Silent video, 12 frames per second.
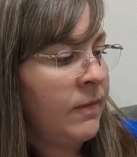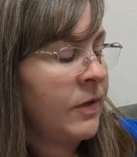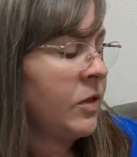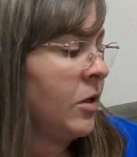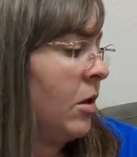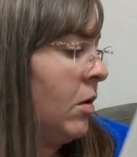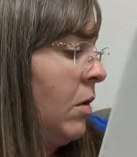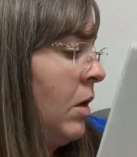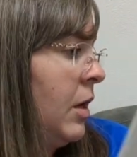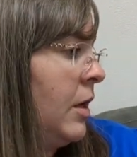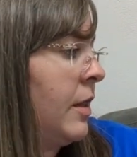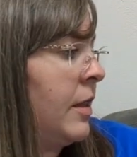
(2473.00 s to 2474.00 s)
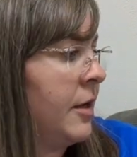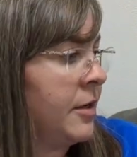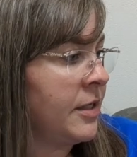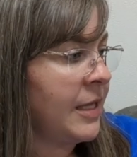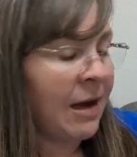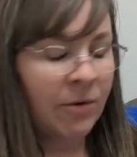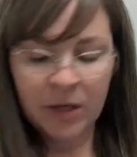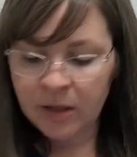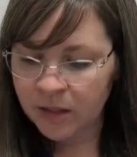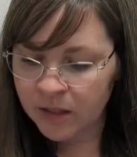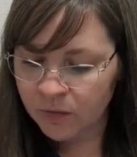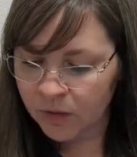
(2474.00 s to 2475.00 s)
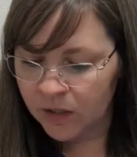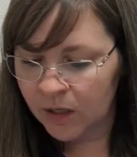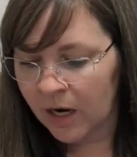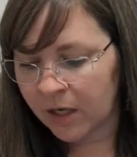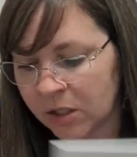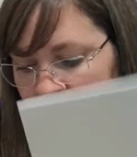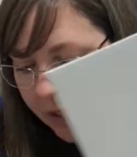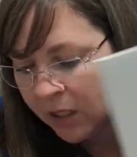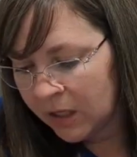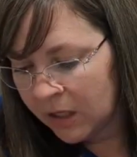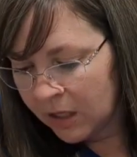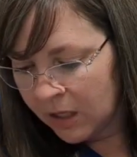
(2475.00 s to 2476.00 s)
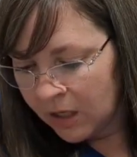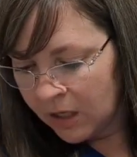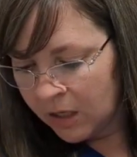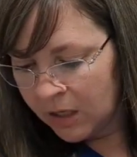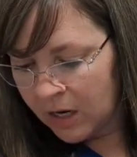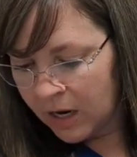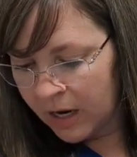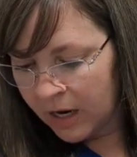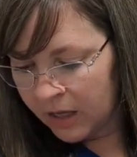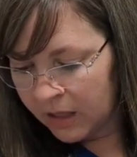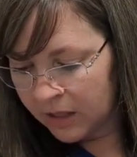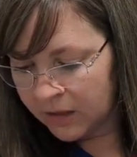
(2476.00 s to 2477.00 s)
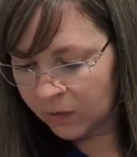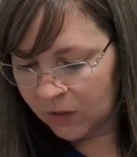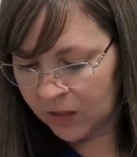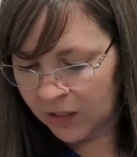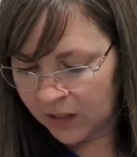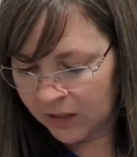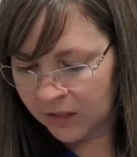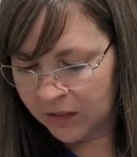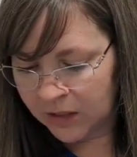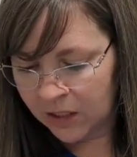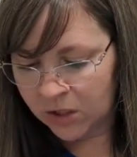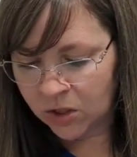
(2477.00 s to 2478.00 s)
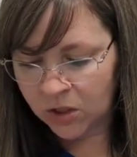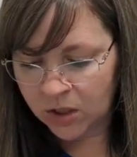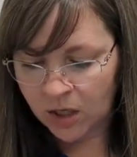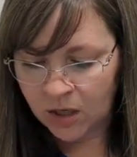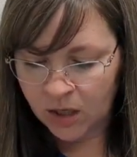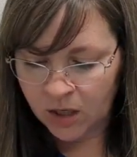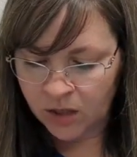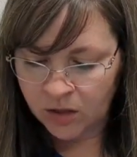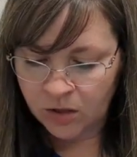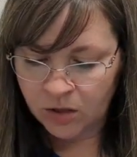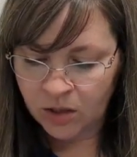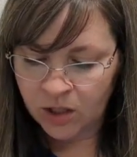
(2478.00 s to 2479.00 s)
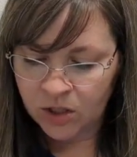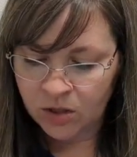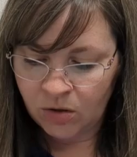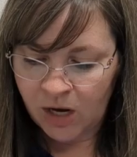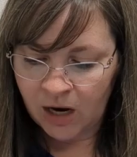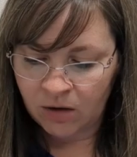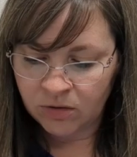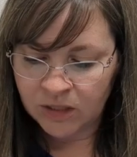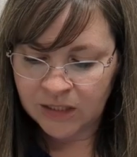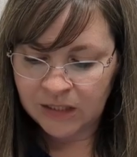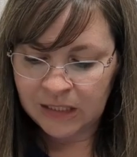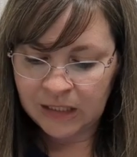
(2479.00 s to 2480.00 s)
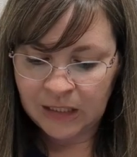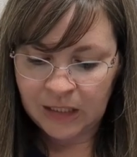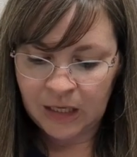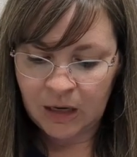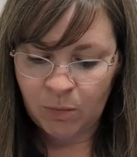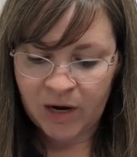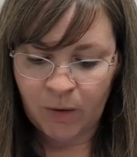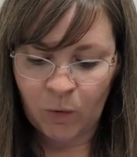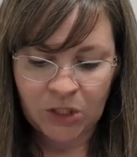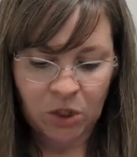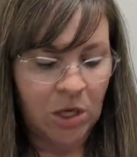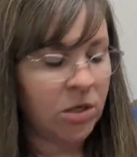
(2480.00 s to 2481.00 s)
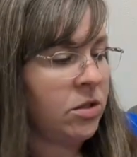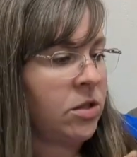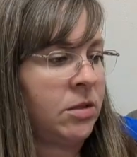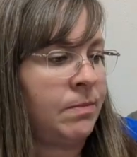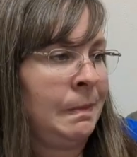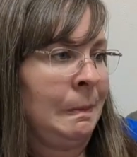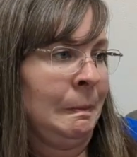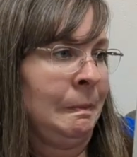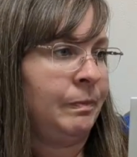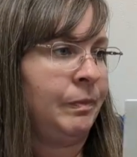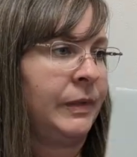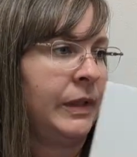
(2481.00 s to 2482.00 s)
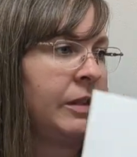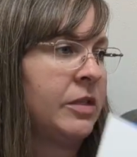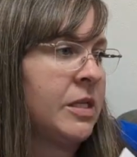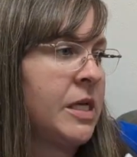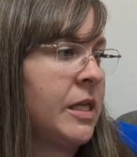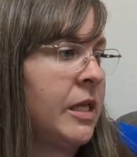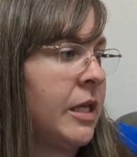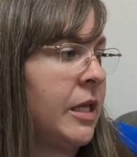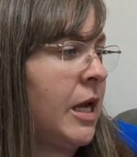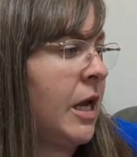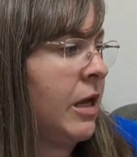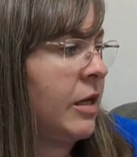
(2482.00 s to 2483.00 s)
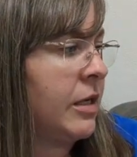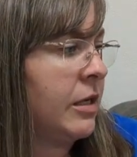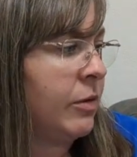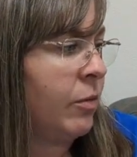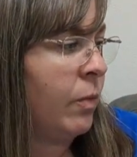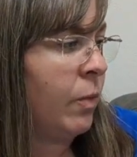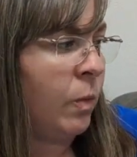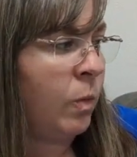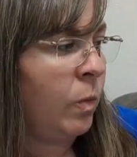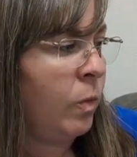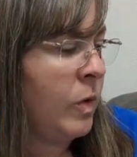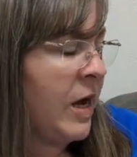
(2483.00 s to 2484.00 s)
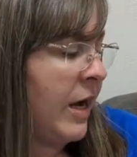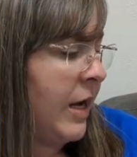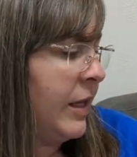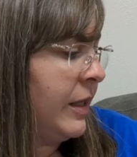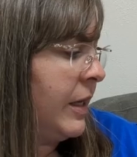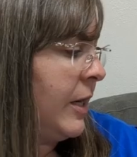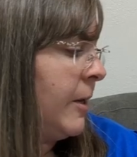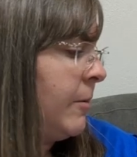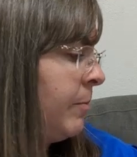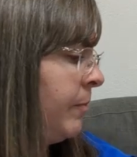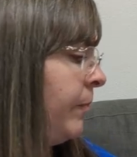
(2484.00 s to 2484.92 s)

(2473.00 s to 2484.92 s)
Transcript: So there's that one. This one, actually, uh, this one is stitched on 32 count Sea Lily by Witch Up. Sea Lily uh, linen.